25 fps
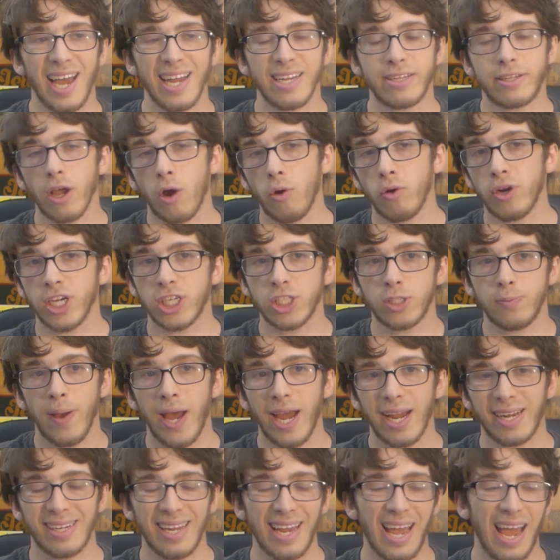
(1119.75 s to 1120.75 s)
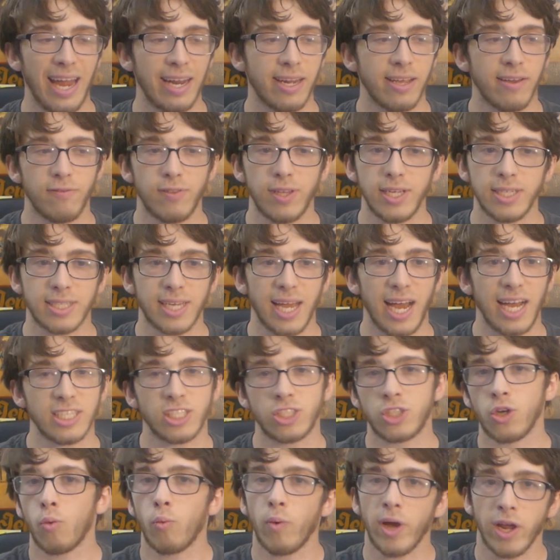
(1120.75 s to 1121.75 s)
I don't expect any of these
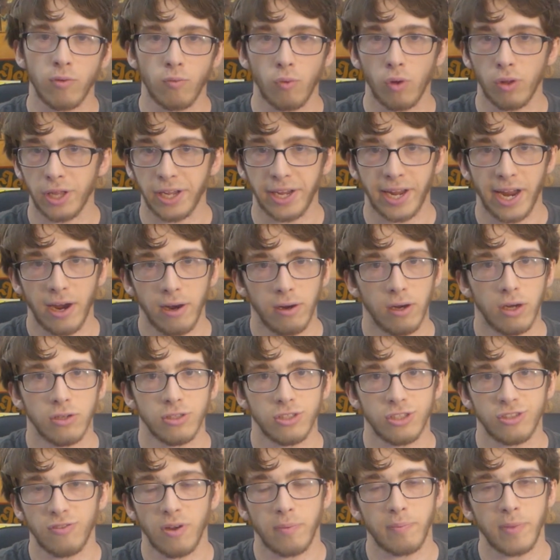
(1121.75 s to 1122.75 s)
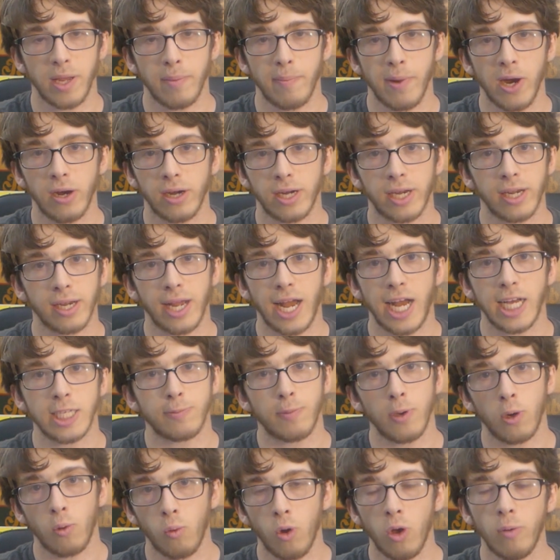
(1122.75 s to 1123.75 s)
guys to win Roland Garros from the American guys,
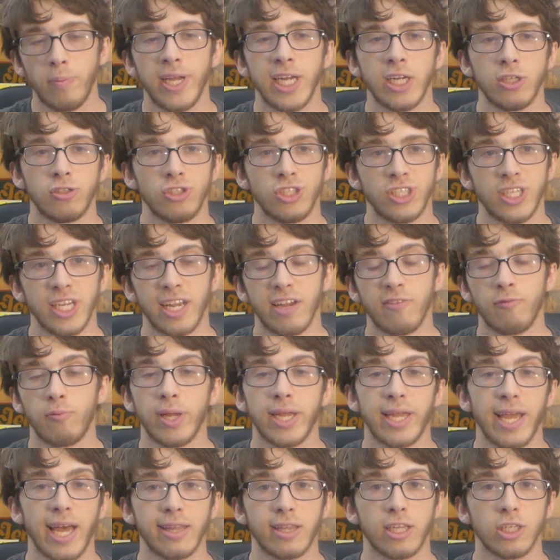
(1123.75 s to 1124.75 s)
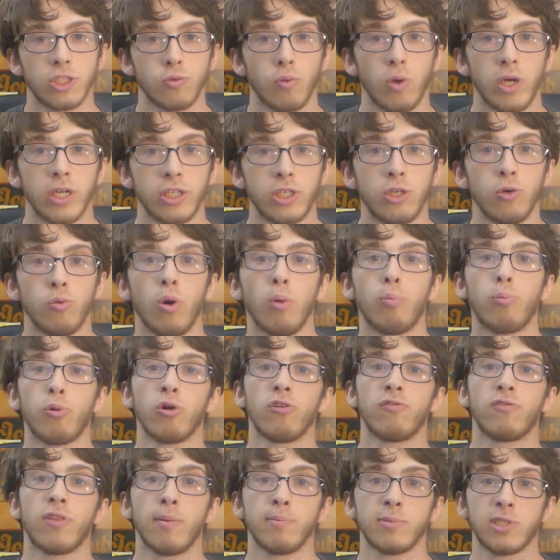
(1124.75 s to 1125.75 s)
but it will be interesting if we get this one, who will
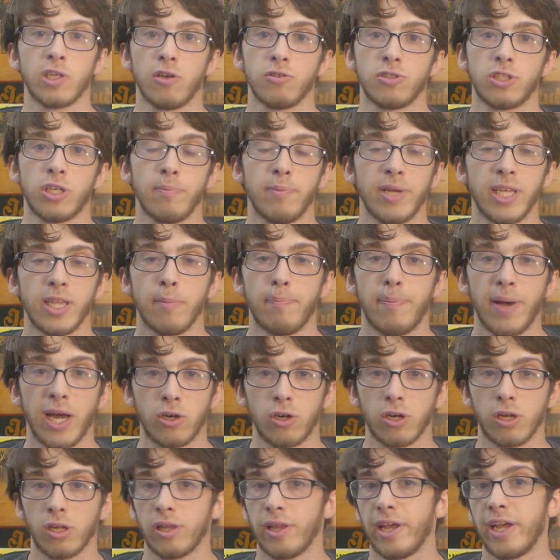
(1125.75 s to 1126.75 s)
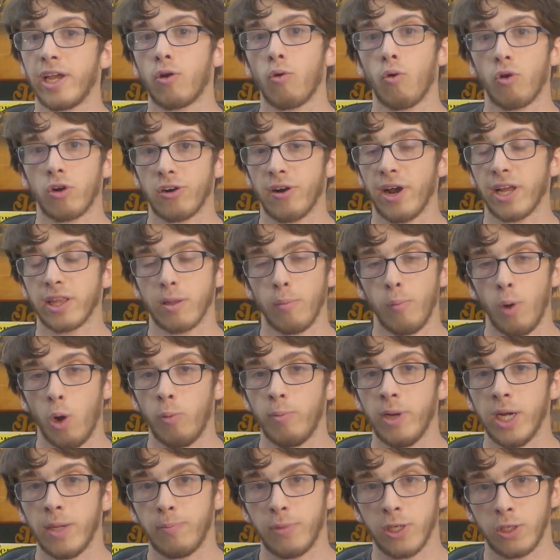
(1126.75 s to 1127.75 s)
prove themselves to be the better clay courter at the
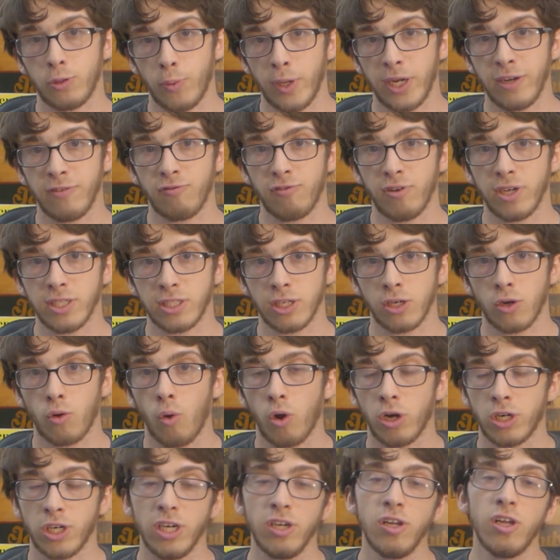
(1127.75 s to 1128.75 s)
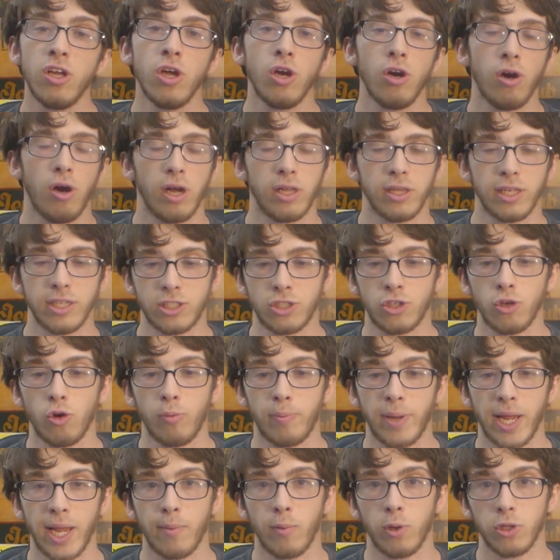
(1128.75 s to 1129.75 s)
moment between Fritz and Korda, or at least who will
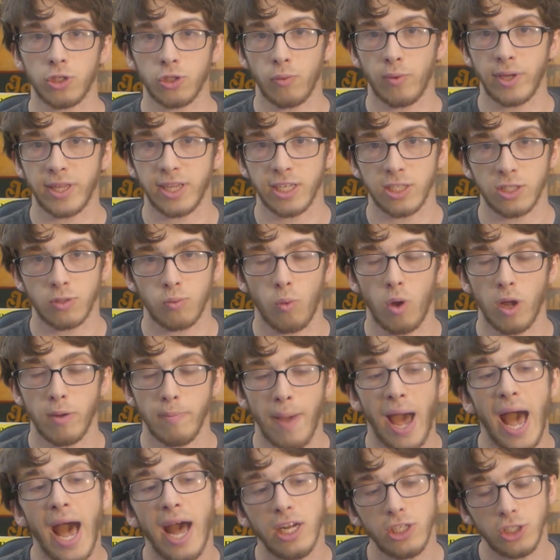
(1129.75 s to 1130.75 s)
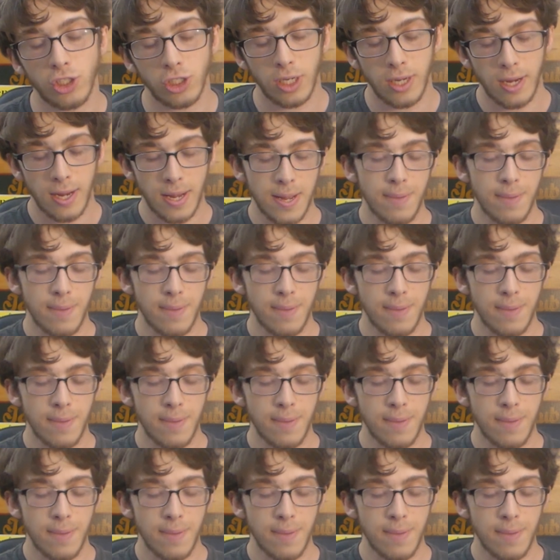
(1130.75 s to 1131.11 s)
be able to win this one match.